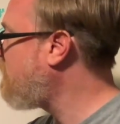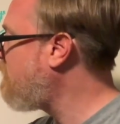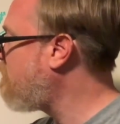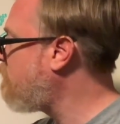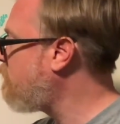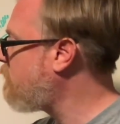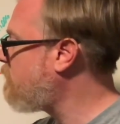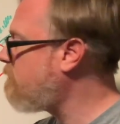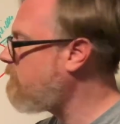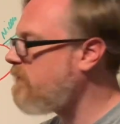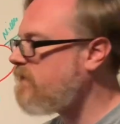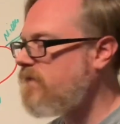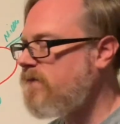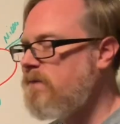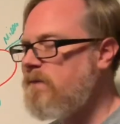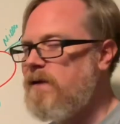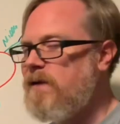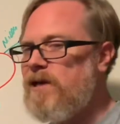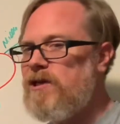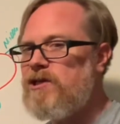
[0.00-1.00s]
levels of
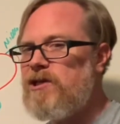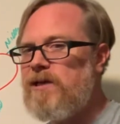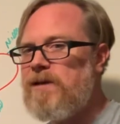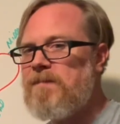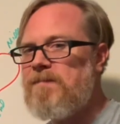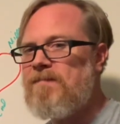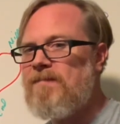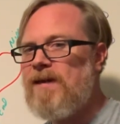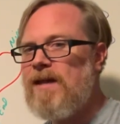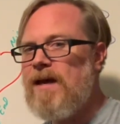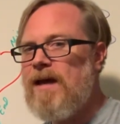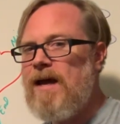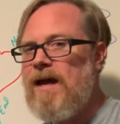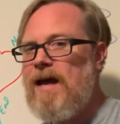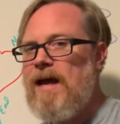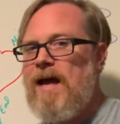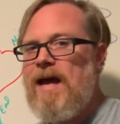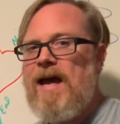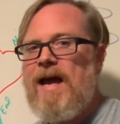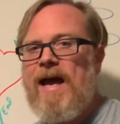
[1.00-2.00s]
information.
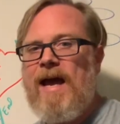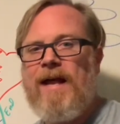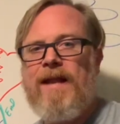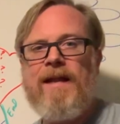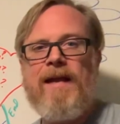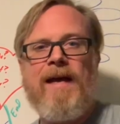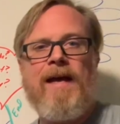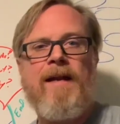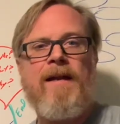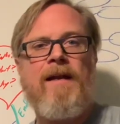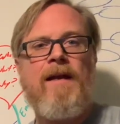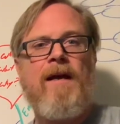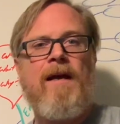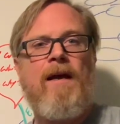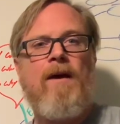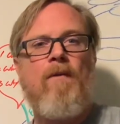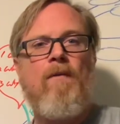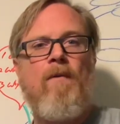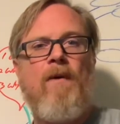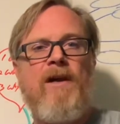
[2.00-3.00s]
And then
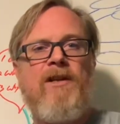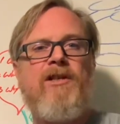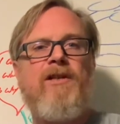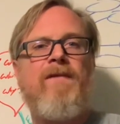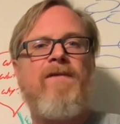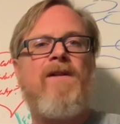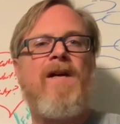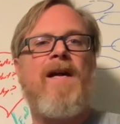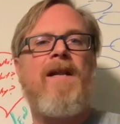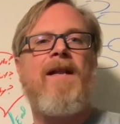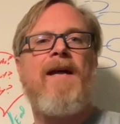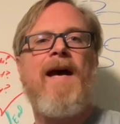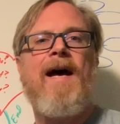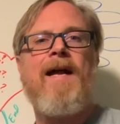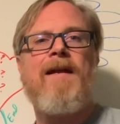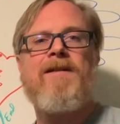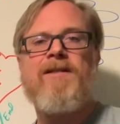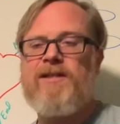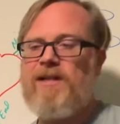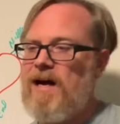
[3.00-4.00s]
once you've done
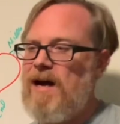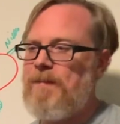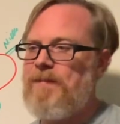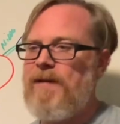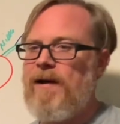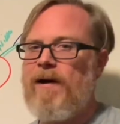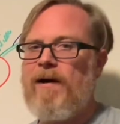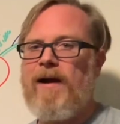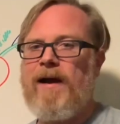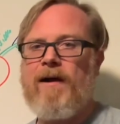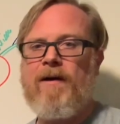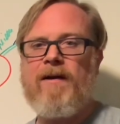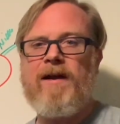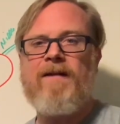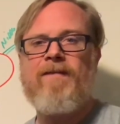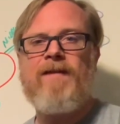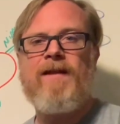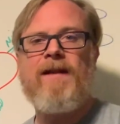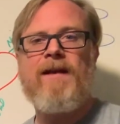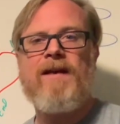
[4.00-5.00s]
that, stop there and I'll
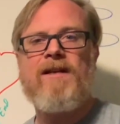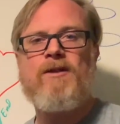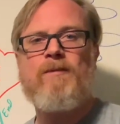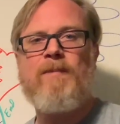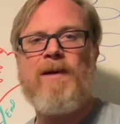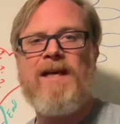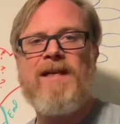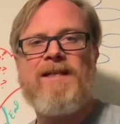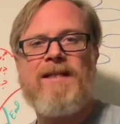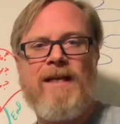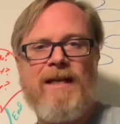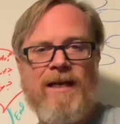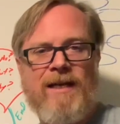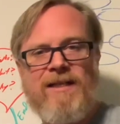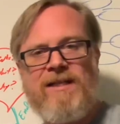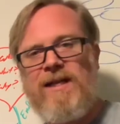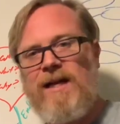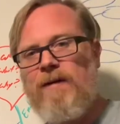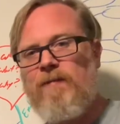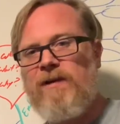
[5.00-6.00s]
give you the next piece the
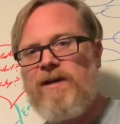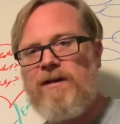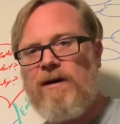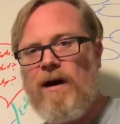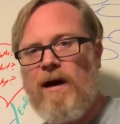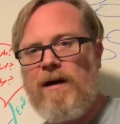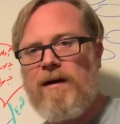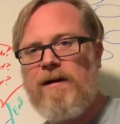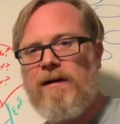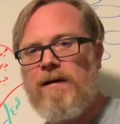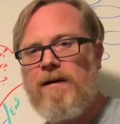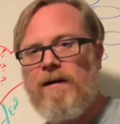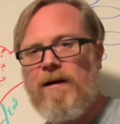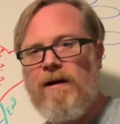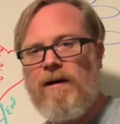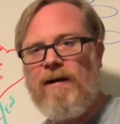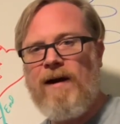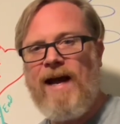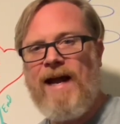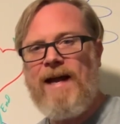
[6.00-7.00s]
next time we talk.
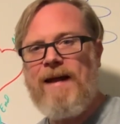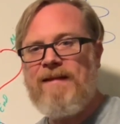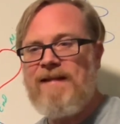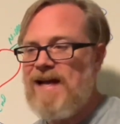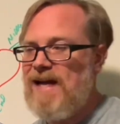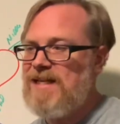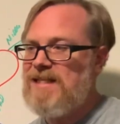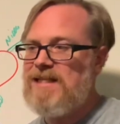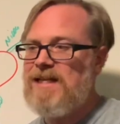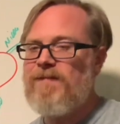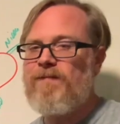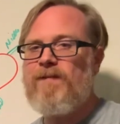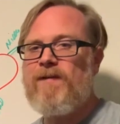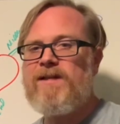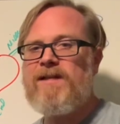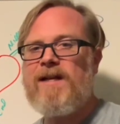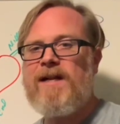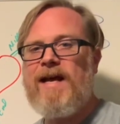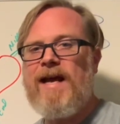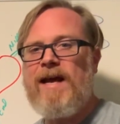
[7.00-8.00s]
All right, that's it for
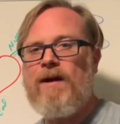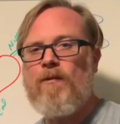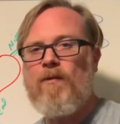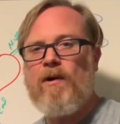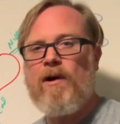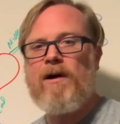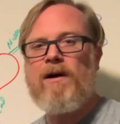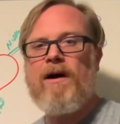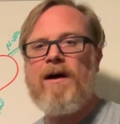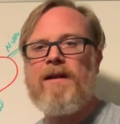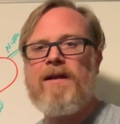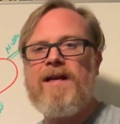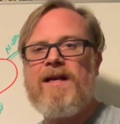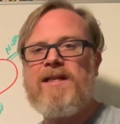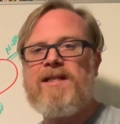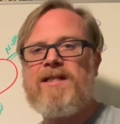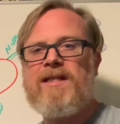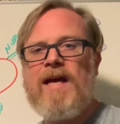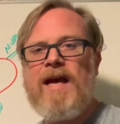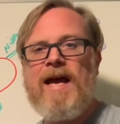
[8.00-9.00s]
today. Work on
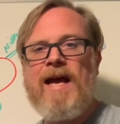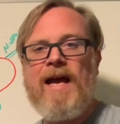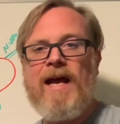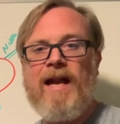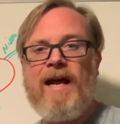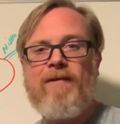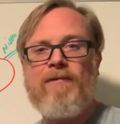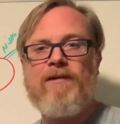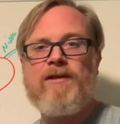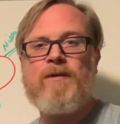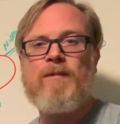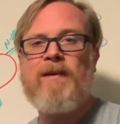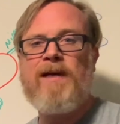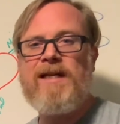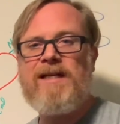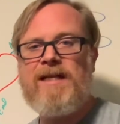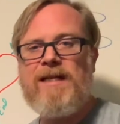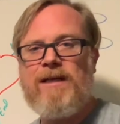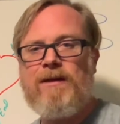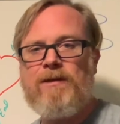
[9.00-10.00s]
this, and I will
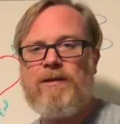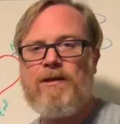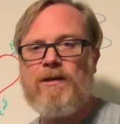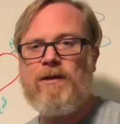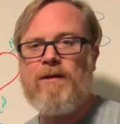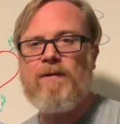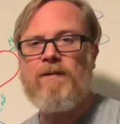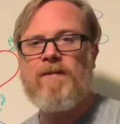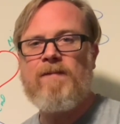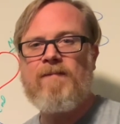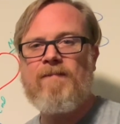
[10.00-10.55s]
speak to you soon.